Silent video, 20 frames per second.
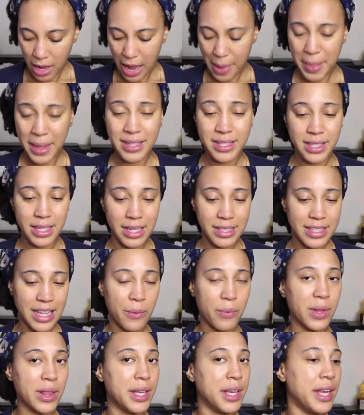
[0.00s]
and that's because they
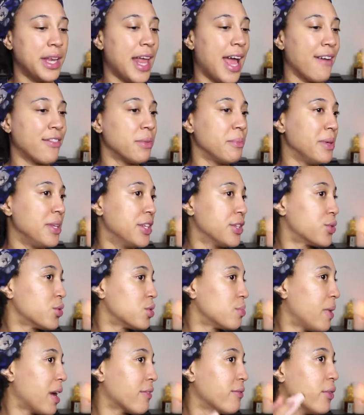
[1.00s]
really didn't have to be
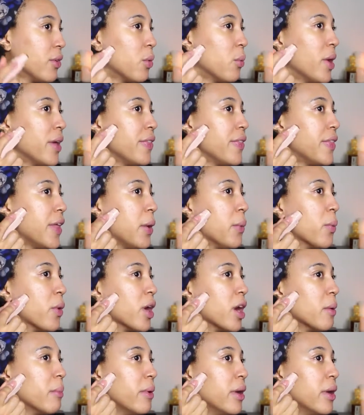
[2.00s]
disrespectful the way that they were.